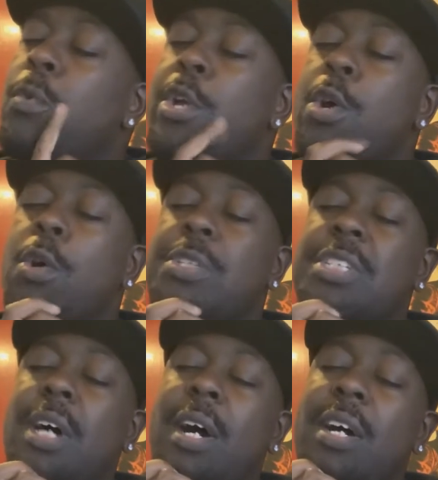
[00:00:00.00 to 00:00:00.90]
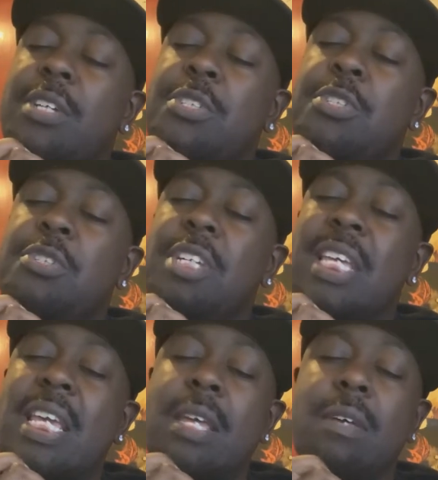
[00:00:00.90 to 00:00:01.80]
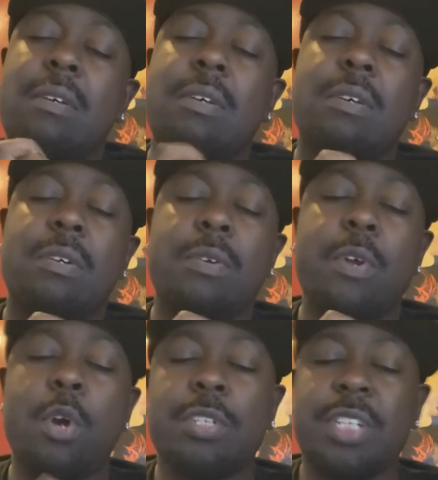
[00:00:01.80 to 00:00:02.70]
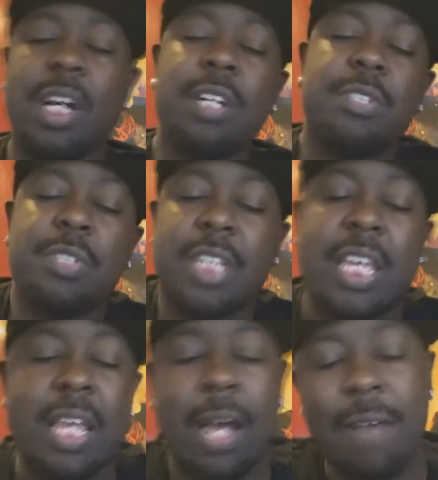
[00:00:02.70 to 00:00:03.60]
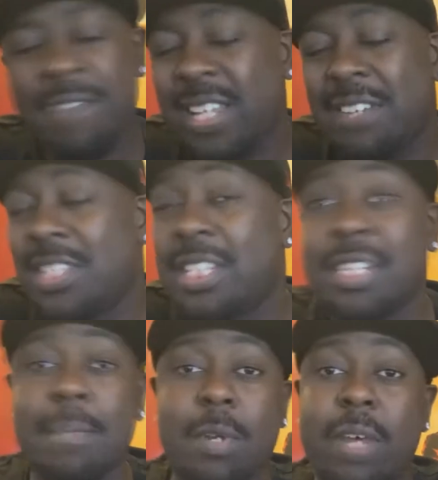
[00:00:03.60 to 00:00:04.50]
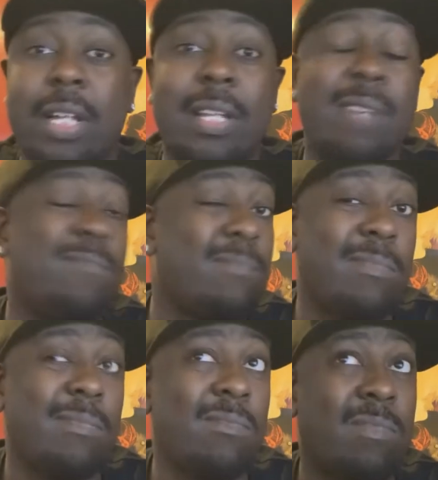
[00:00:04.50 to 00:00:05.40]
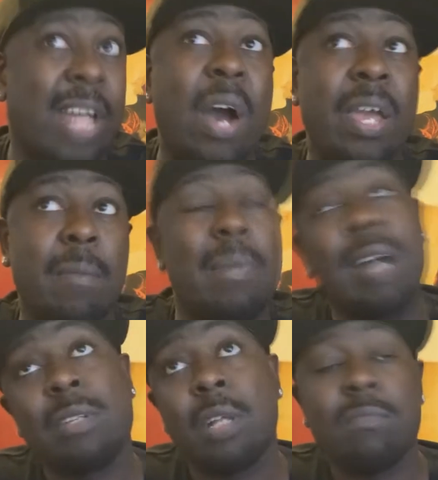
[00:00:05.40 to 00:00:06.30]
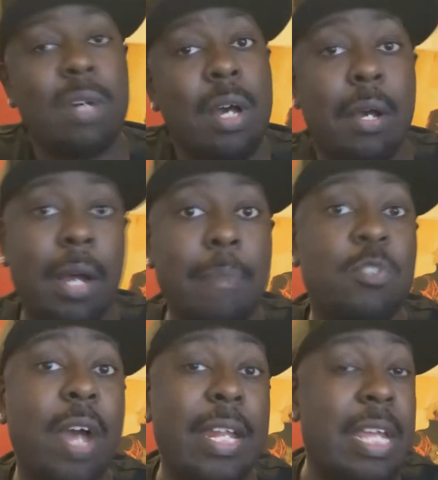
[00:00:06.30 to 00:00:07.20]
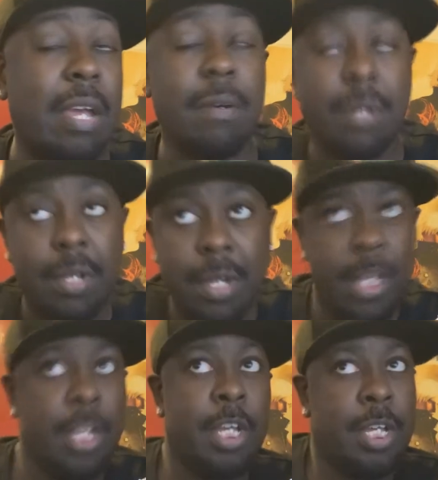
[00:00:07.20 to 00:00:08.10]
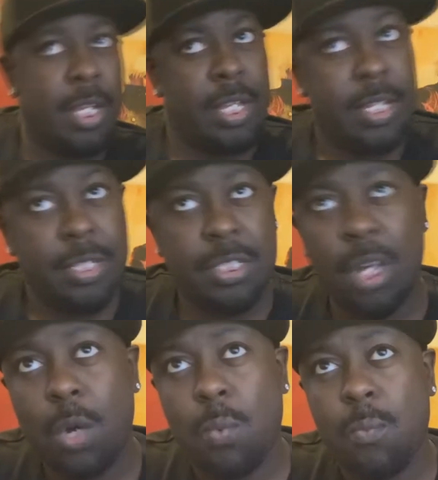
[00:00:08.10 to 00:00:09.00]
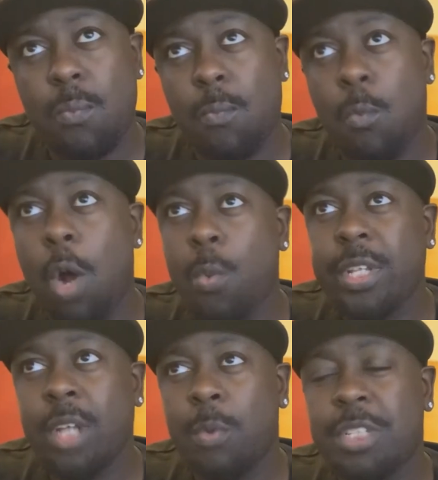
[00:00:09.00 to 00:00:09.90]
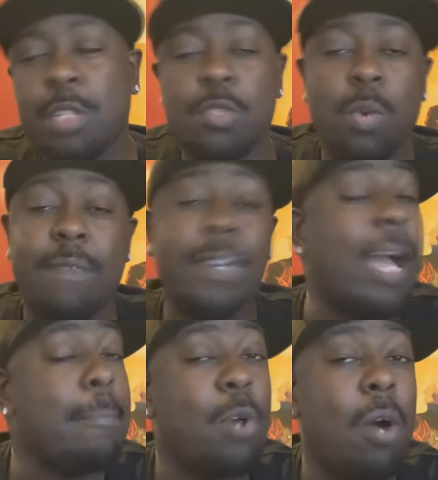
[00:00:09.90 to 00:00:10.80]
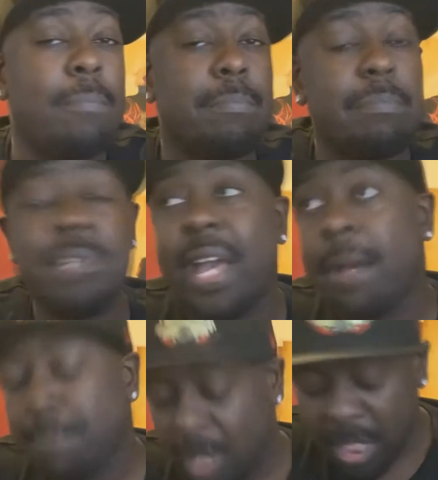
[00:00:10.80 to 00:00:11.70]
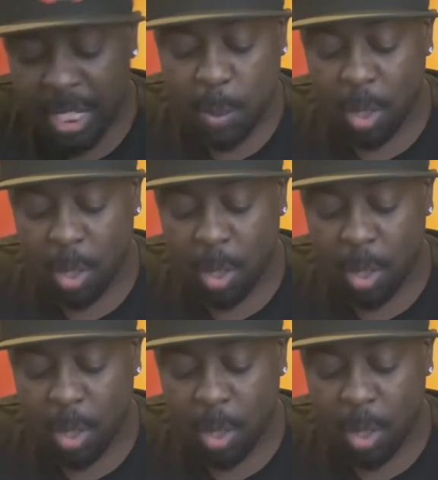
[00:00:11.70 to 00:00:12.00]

Ryota Suzuki. Ryota Suzuki. I think I said his name correctly. Doubt it, but, you know, I'm trying here. So, what we know is he used to work for Capcom, yeah? He